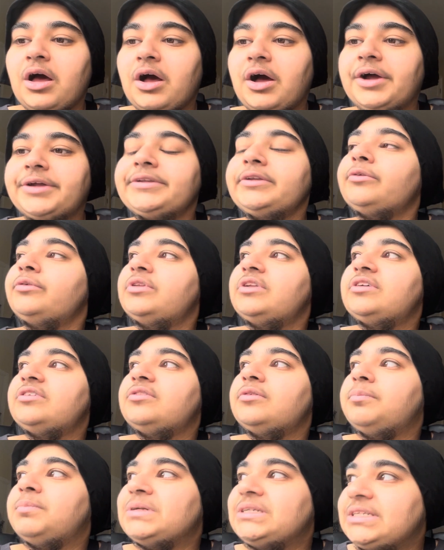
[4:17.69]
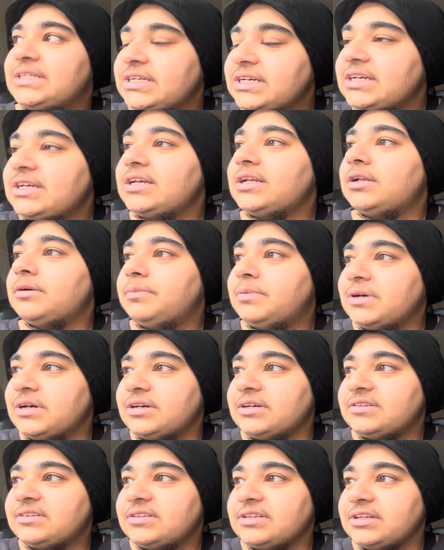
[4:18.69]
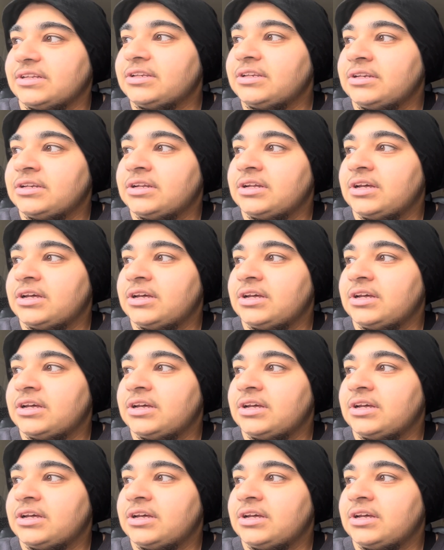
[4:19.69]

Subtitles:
I know there's a particular person,